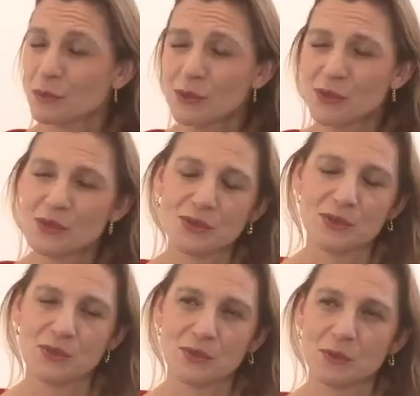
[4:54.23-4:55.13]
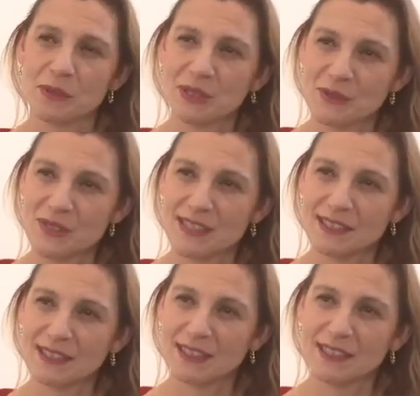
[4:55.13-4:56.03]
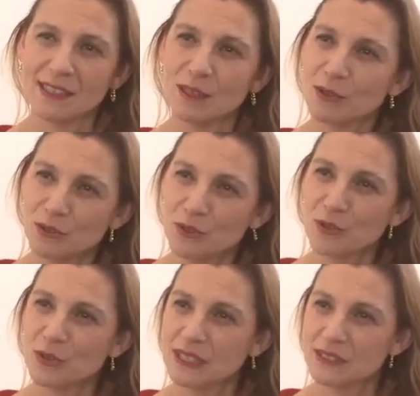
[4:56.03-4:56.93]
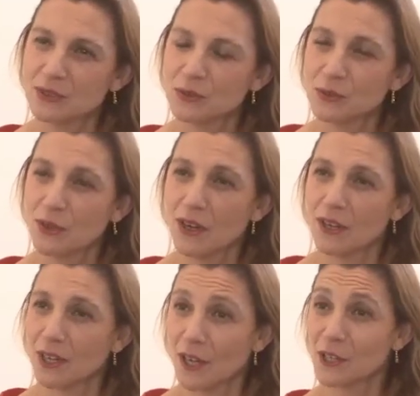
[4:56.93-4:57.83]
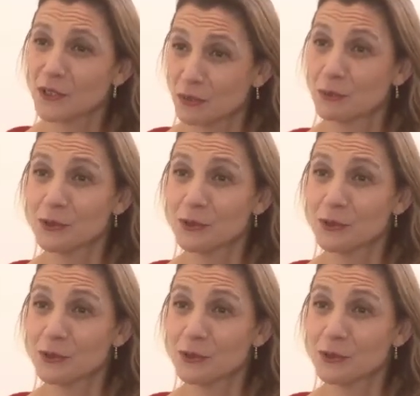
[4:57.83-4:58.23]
books also, because I love to look into art